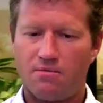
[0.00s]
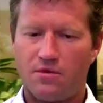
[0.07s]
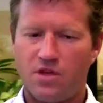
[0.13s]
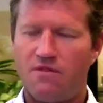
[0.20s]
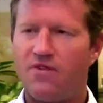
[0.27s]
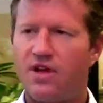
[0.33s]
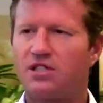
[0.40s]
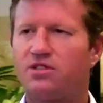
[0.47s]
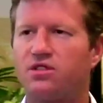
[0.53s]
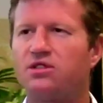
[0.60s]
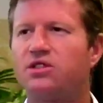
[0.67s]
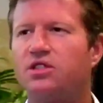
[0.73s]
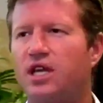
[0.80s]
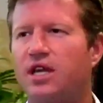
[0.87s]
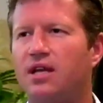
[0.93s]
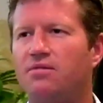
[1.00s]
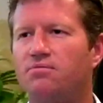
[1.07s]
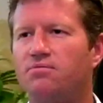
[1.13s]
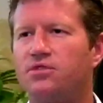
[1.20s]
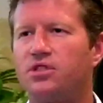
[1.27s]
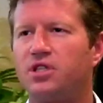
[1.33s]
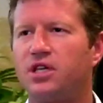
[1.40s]
investors
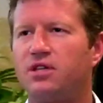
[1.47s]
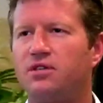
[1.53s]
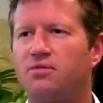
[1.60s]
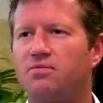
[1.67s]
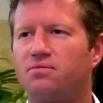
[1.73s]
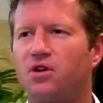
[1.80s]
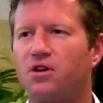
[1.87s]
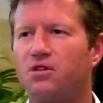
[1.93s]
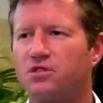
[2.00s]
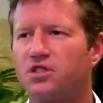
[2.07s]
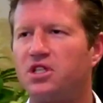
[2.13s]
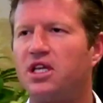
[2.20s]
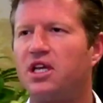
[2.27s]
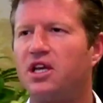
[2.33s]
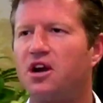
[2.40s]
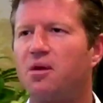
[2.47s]
are seeking